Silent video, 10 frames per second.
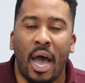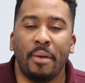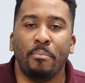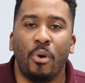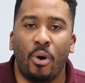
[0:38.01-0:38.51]

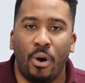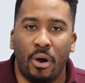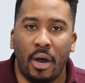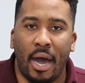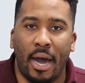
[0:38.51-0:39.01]
and
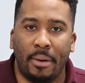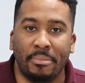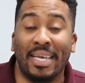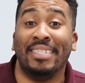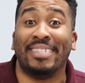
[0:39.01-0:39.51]

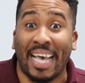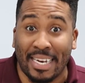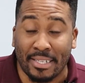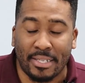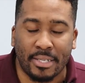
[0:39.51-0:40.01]
more
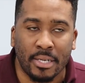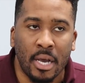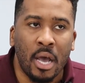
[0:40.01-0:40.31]
intense.